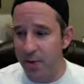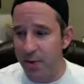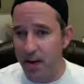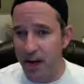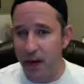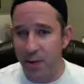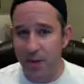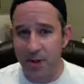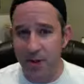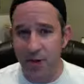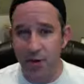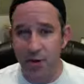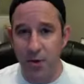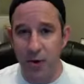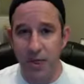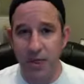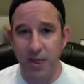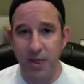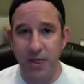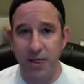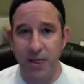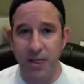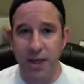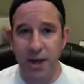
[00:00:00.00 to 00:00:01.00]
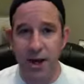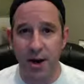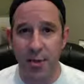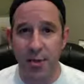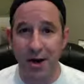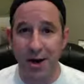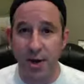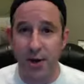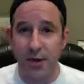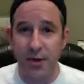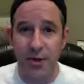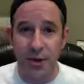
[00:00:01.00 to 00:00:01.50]
comments, your questions in here. I'm
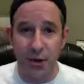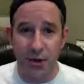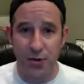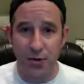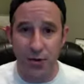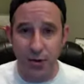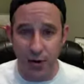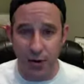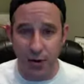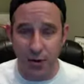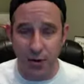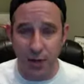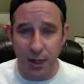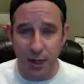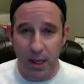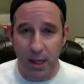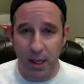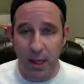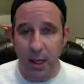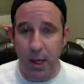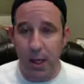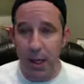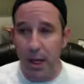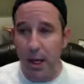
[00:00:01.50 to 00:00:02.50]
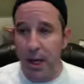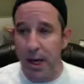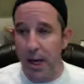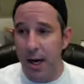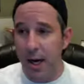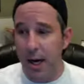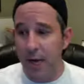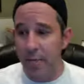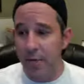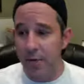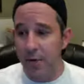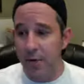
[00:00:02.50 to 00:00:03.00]
here to serve you.
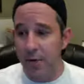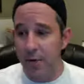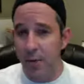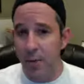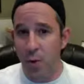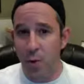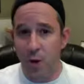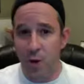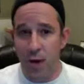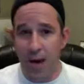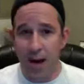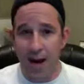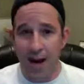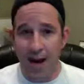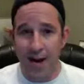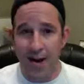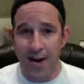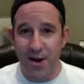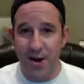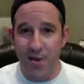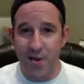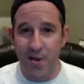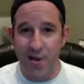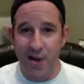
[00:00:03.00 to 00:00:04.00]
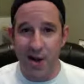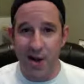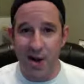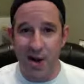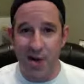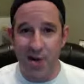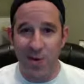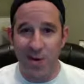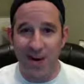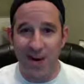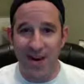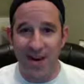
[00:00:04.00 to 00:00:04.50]
So the more I know what
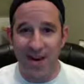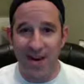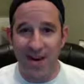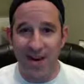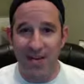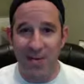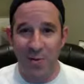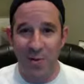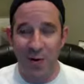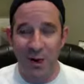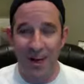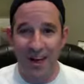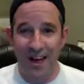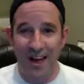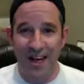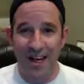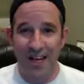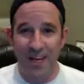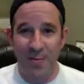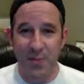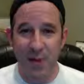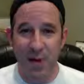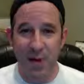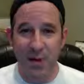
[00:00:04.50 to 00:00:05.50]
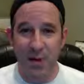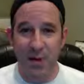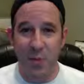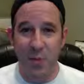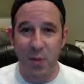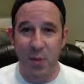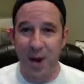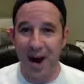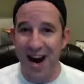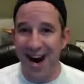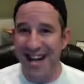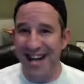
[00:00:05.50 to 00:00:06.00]
you need, want, and expect, the
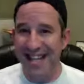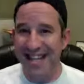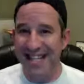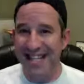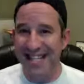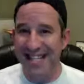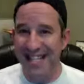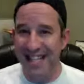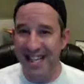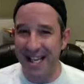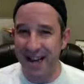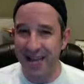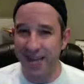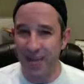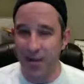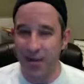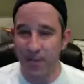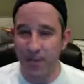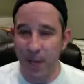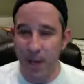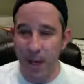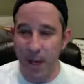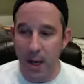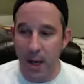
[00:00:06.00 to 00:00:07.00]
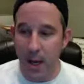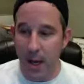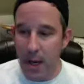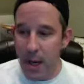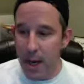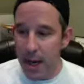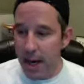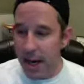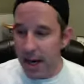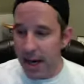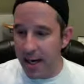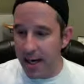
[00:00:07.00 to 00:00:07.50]
more I can deliver.
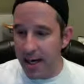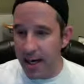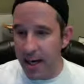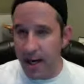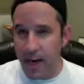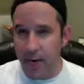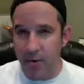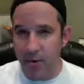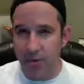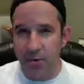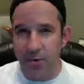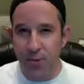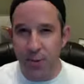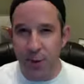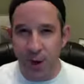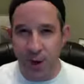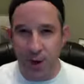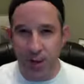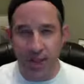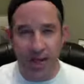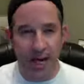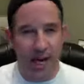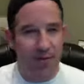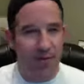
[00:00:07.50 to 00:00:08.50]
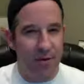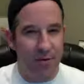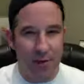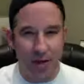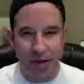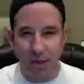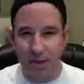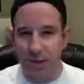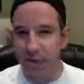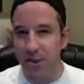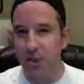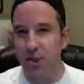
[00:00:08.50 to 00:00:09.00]
And I respond to every
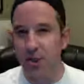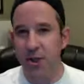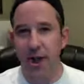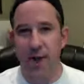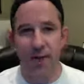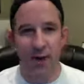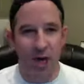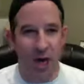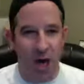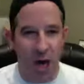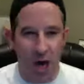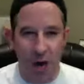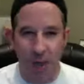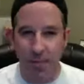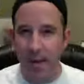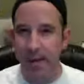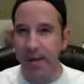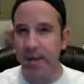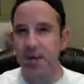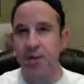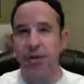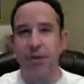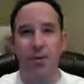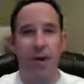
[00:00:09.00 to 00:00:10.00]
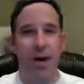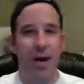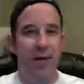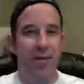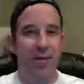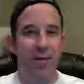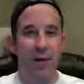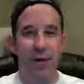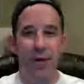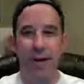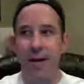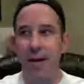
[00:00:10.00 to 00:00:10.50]
message, to every comment, to
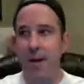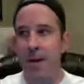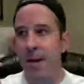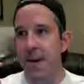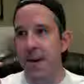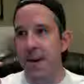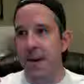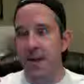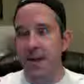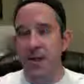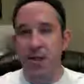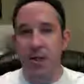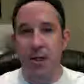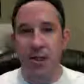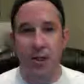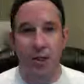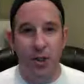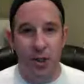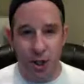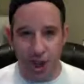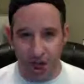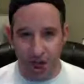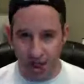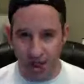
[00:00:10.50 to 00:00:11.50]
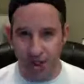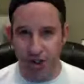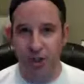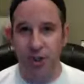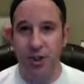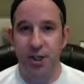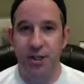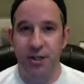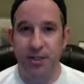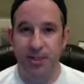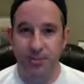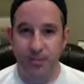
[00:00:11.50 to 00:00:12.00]
every
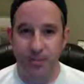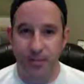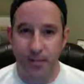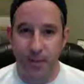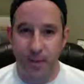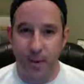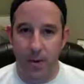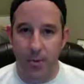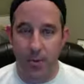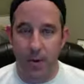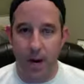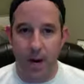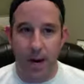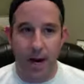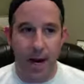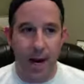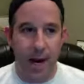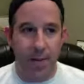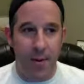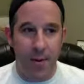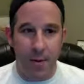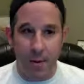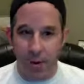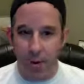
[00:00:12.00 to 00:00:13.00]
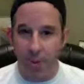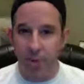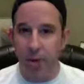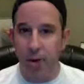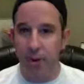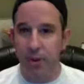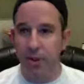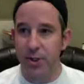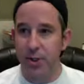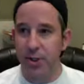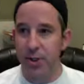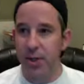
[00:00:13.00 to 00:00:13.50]
suggestion, right? I'm a real
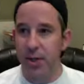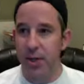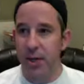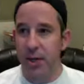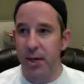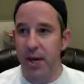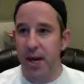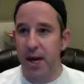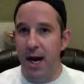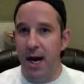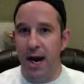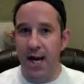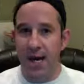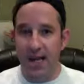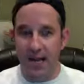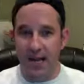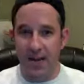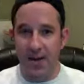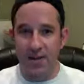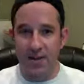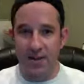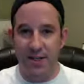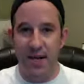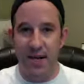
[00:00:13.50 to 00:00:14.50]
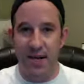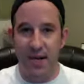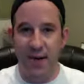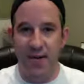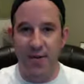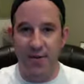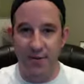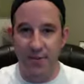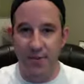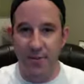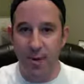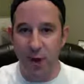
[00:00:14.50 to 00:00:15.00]
person. I love to hear
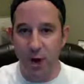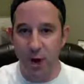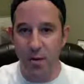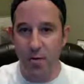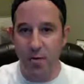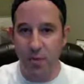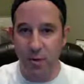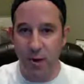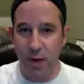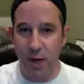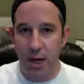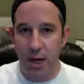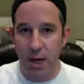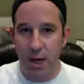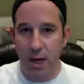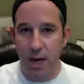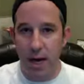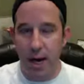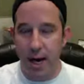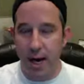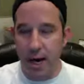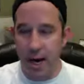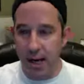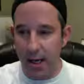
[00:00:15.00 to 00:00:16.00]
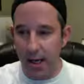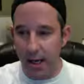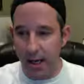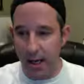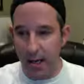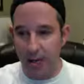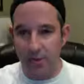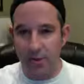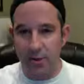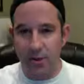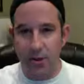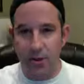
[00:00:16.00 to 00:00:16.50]
from you. And I
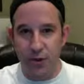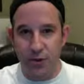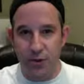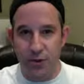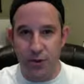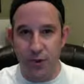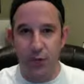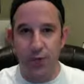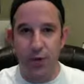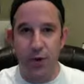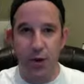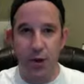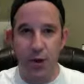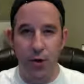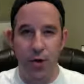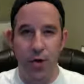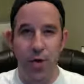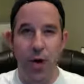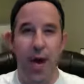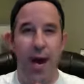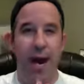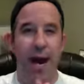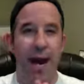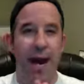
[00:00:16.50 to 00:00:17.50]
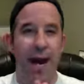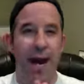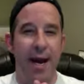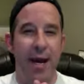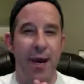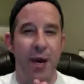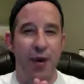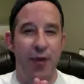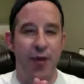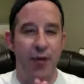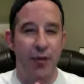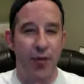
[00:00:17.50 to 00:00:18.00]
love to serve you
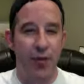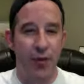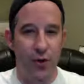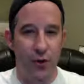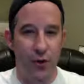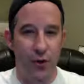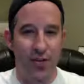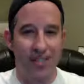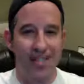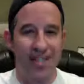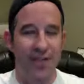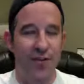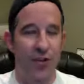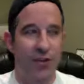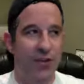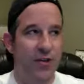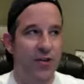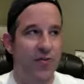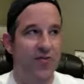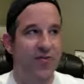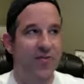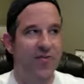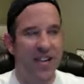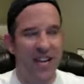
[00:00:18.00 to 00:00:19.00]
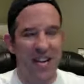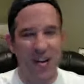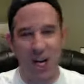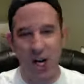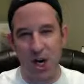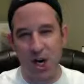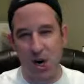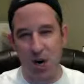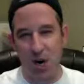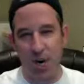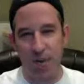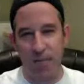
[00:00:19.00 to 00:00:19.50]
and your students. If there's a
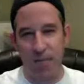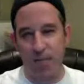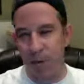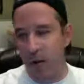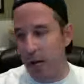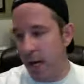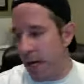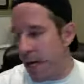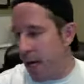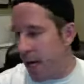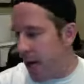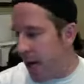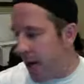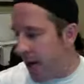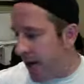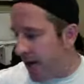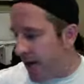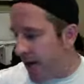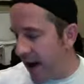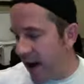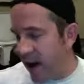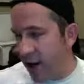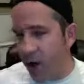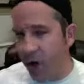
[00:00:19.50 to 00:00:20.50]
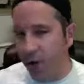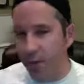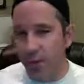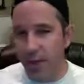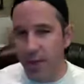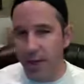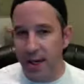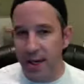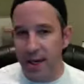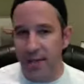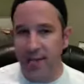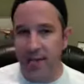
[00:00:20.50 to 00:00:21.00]
video that you
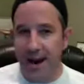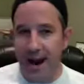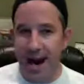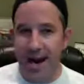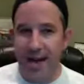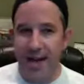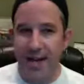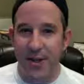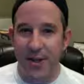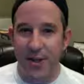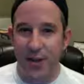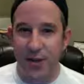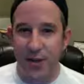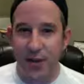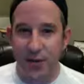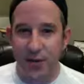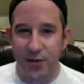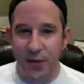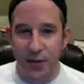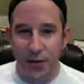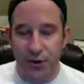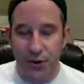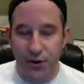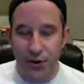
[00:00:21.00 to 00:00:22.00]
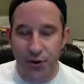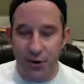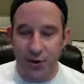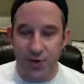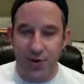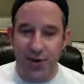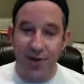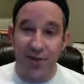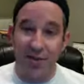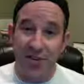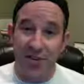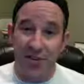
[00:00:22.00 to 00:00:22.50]
believe I can serve your students with,
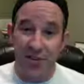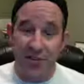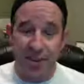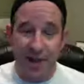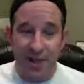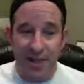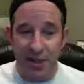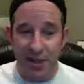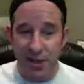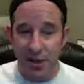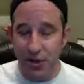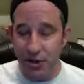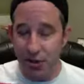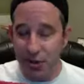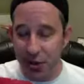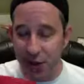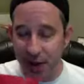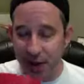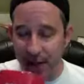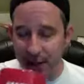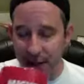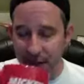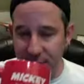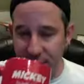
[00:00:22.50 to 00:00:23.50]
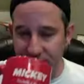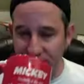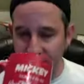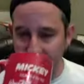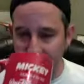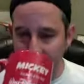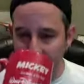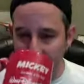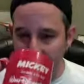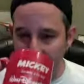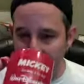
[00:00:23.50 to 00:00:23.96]
if there's a message you're trying to